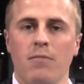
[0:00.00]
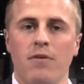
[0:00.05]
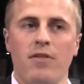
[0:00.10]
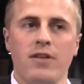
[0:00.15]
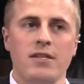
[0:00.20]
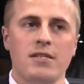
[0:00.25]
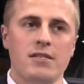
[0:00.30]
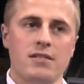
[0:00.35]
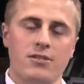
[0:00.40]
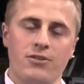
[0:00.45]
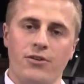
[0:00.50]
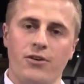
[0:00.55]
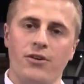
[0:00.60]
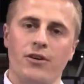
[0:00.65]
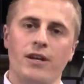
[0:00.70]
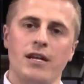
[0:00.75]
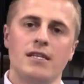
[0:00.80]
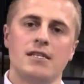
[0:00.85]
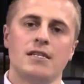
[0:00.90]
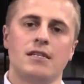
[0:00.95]
With this
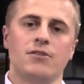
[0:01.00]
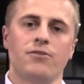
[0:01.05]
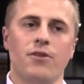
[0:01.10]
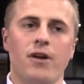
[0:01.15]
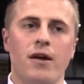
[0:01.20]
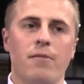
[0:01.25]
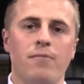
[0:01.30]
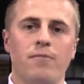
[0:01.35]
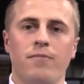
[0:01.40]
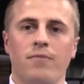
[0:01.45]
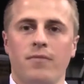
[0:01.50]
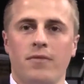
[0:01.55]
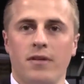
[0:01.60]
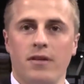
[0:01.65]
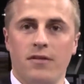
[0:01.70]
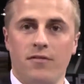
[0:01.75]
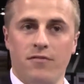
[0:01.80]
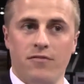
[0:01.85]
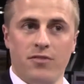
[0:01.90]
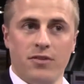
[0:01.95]
turning the drum
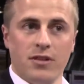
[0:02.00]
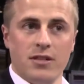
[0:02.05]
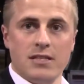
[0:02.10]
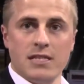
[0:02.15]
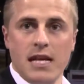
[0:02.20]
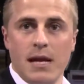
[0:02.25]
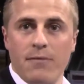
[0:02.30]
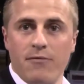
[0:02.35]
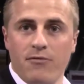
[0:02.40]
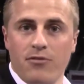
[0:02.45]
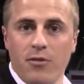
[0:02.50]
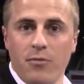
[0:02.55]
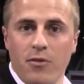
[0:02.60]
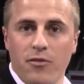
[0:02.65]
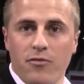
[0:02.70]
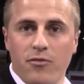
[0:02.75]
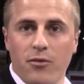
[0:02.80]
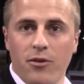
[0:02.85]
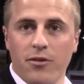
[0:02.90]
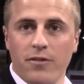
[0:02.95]
fills up from
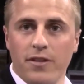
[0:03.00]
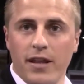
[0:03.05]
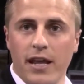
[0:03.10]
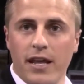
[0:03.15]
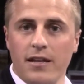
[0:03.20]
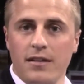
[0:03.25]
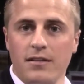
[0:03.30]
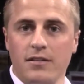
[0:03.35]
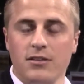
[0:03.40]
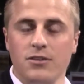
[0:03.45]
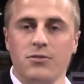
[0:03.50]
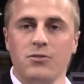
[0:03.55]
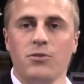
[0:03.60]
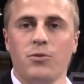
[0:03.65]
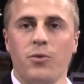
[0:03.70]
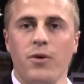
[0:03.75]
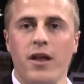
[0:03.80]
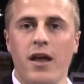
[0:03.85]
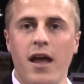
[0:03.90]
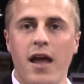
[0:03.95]
the front end to
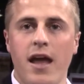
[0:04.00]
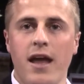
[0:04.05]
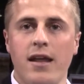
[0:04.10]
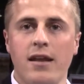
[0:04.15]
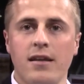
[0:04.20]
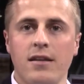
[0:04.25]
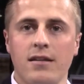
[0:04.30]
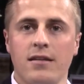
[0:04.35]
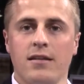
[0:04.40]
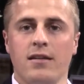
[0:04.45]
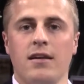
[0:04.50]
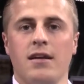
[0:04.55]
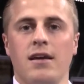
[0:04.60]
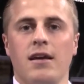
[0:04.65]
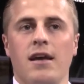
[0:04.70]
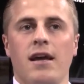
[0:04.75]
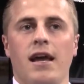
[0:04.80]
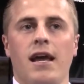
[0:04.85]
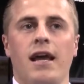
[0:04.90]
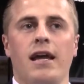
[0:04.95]
the rear end
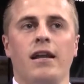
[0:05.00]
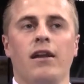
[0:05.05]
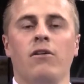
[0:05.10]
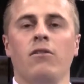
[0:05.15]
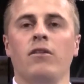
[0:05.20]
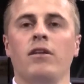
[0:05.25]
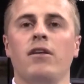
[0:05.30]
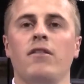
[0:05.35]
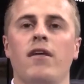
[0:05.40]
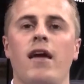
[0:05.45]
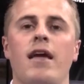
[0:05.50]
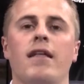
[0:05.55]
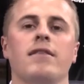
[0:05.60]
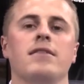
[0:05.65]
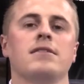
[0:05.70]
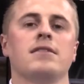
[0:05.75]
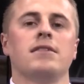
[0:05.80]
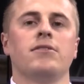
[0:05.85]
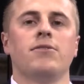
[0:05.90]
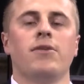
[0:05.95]
and only
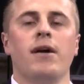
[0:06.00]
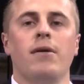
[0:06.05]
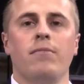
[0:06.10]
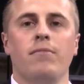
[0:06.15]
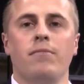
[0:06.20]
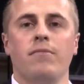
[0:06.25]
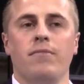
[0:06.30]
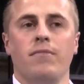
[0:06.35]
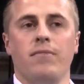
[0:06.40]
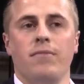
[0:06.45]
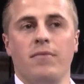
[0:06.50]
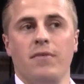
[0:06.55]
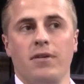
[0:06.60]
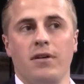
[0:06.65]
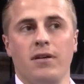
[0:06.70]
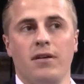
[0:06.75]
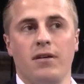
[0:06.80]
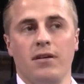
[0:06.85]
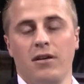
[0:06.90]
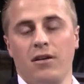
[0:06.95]
then the drum
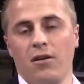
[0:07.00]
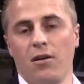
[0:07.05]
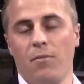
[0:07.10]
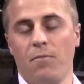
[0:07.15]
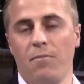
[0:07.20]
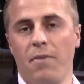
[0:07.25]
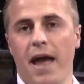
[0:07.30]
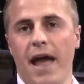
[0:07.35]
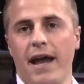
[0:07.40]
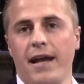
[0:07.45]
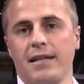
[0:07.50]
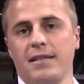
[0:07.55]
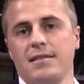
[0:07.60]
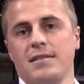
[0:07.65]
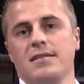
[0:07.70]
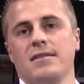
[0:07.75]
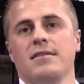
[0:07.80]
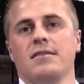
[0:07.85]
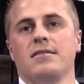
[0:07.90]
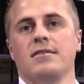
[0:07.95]

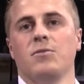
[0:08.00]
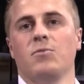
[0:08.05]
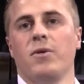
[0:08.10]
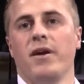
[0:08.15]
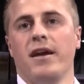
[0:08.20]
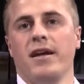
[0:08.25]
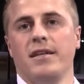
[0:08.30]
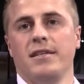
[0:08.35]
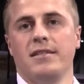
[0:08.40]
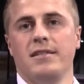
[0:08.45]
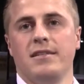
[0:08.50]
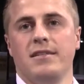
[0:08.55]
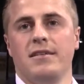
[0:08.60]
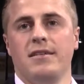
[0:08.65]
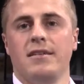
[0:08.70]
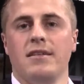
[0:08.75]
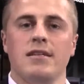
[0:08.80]
compacts the waste.